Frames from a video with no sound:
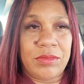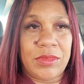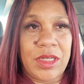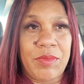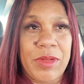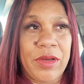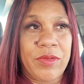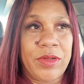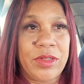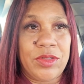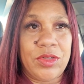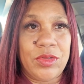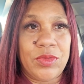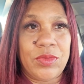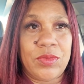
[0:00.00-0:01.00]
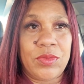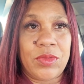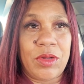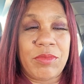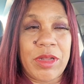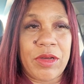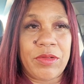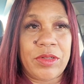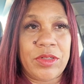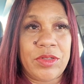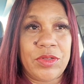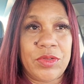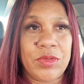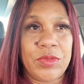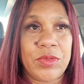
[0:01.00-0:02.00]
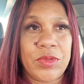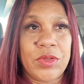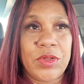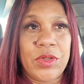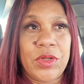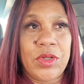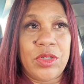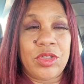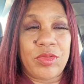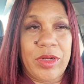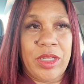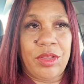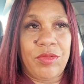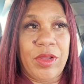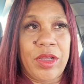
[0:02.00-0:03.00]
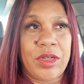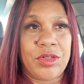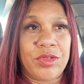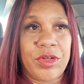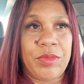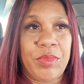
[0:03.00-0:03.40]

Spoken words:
I'm not going to do 2,300.